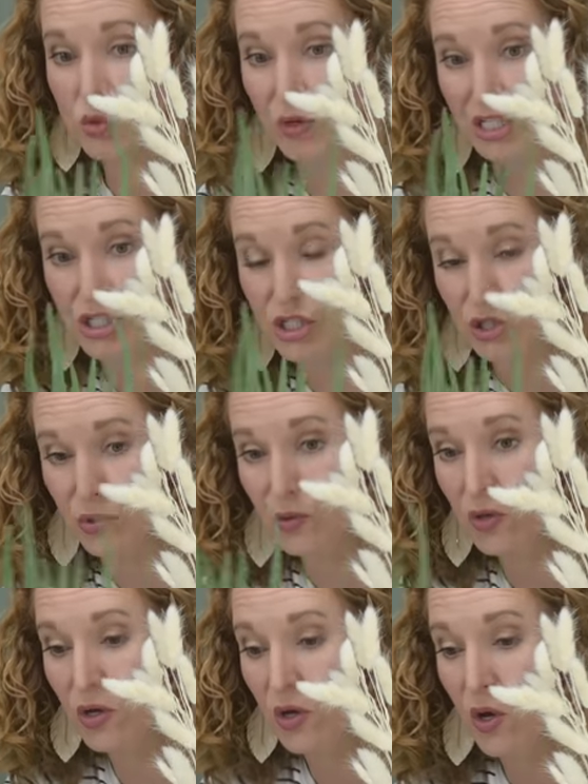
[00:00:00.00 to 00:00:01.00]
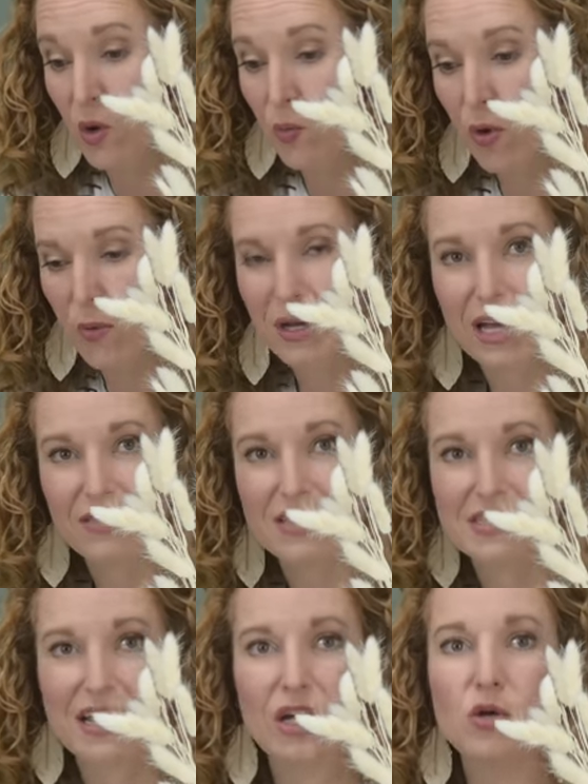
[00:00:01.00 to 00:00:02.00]
22, where we got
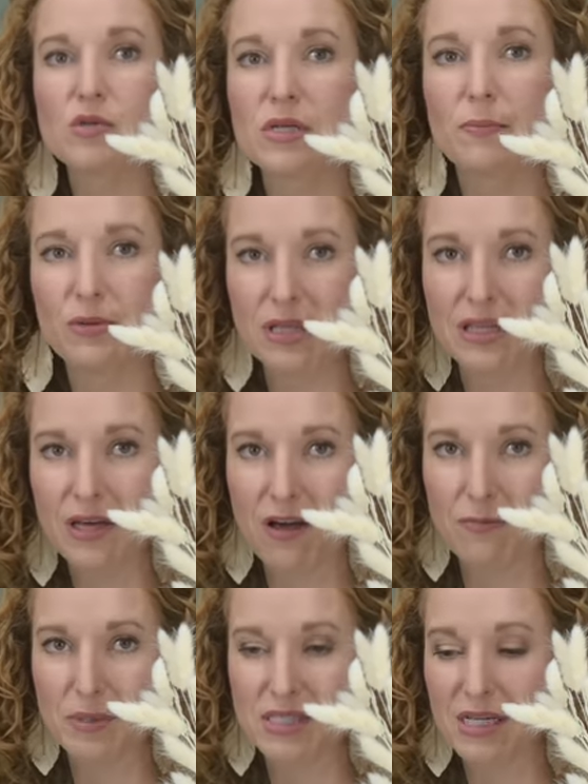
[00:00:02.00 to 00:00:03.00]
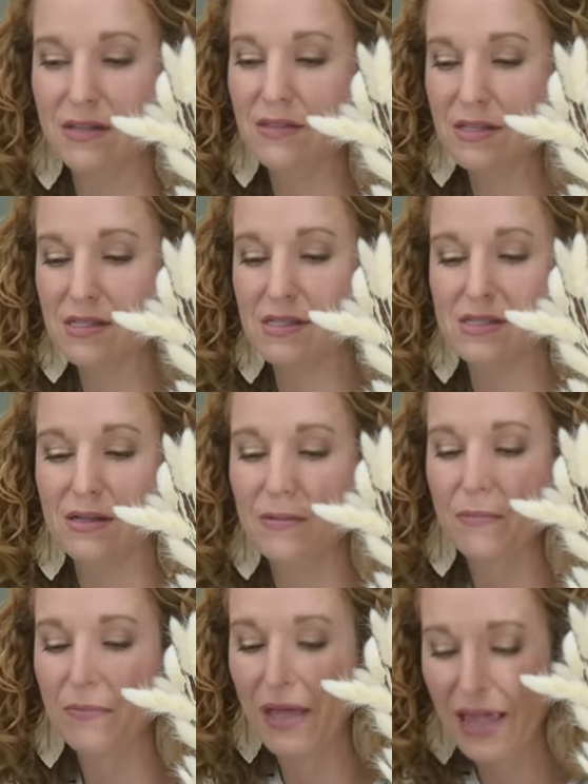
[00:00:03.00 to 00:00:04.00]
this guy who's completely opposite. This is
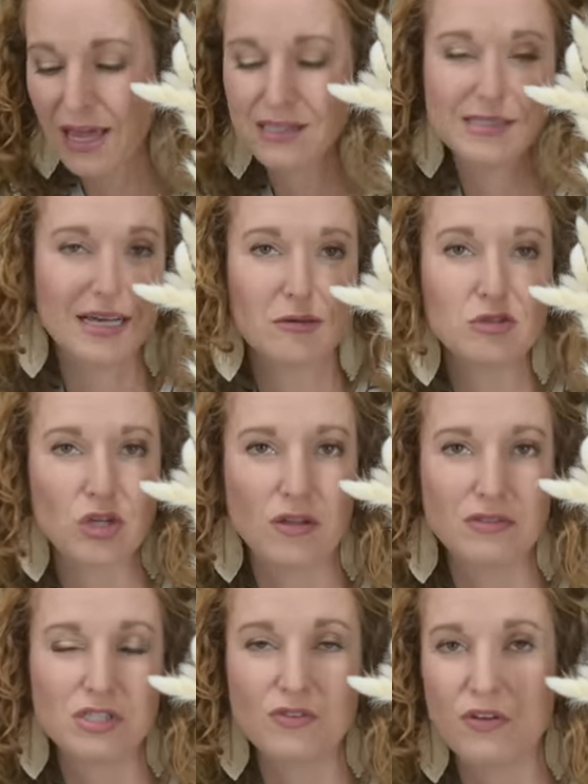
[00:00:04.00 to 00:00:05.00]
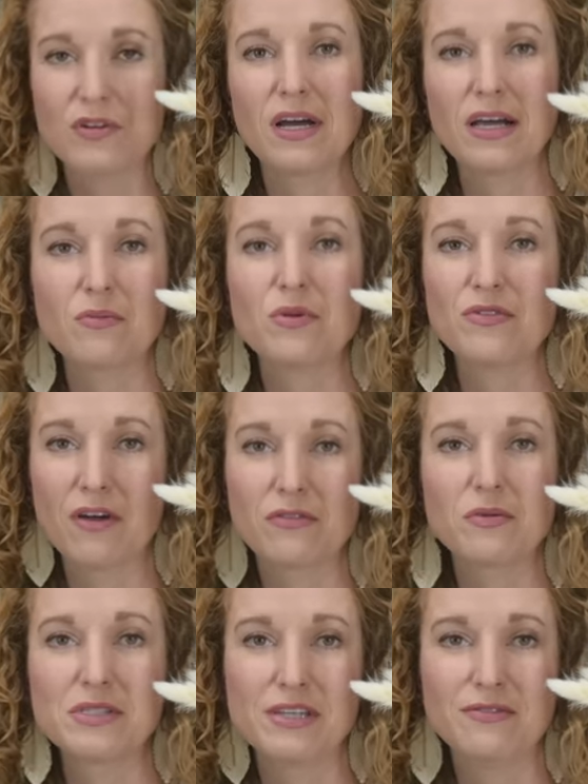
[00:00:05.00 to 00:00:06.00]
hands down Jonathan's favorite item we've
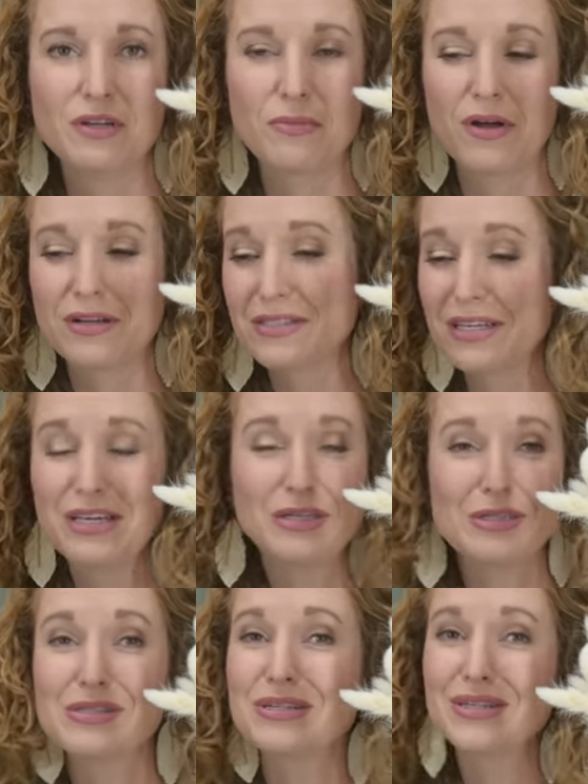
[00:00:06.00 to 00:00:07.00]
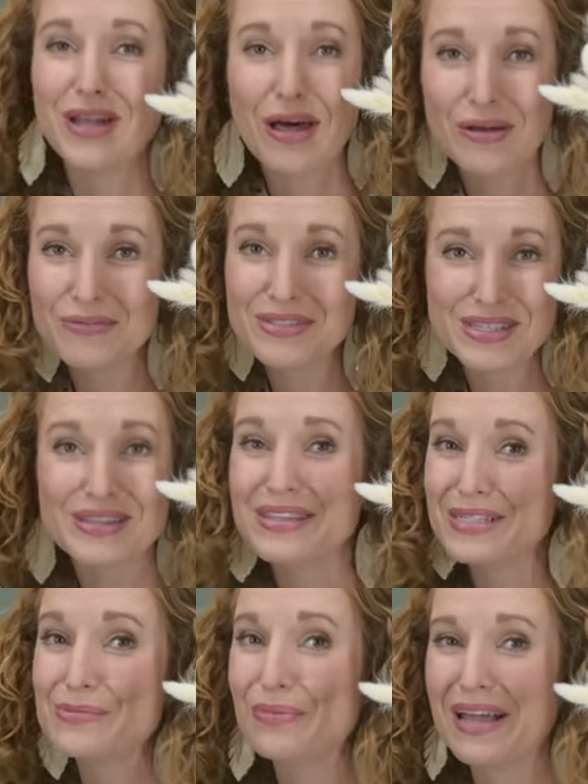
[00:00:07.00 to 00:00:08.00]
ever received in a box. Like he just loves
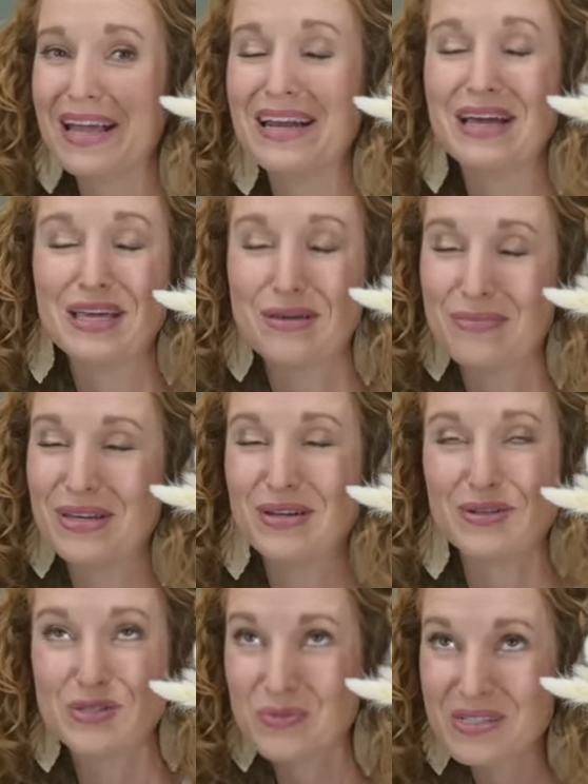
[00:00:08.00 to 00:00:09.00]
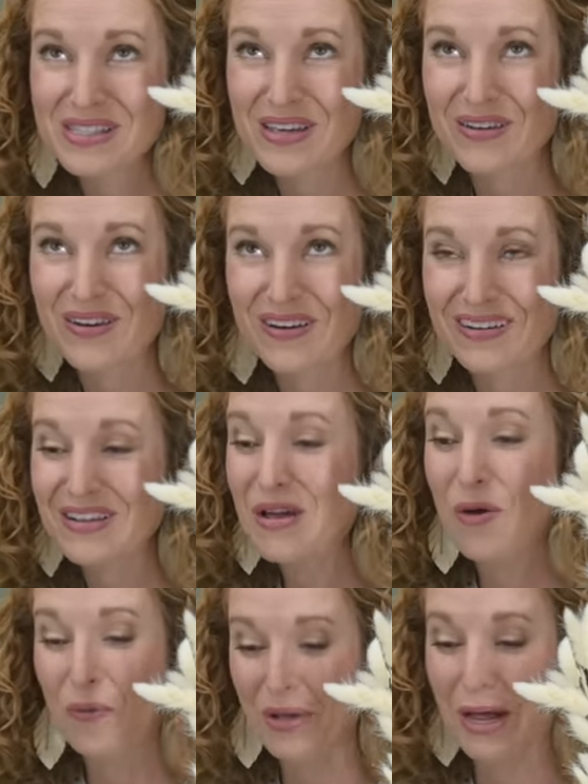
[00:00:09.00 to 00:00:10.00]
this plant. I keep it near his whiskey cart
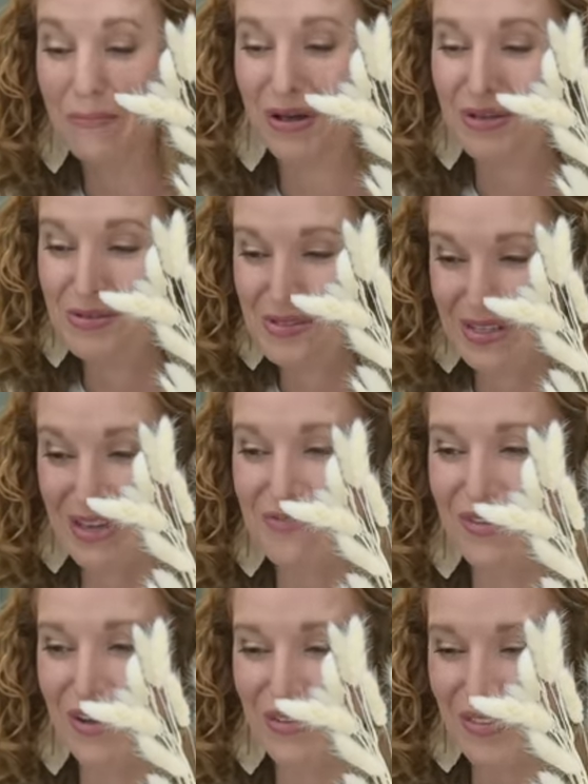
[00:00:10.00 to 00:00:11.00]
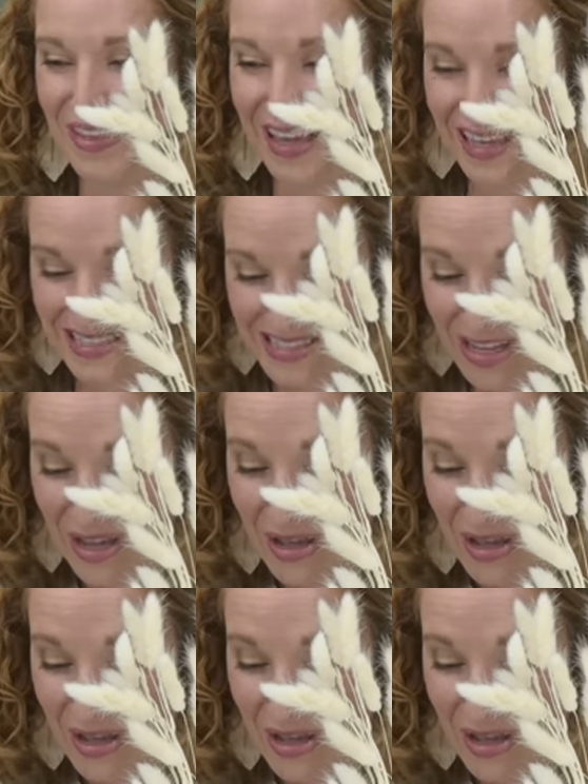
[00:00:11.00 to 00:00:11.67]
when I'm not using it for other things.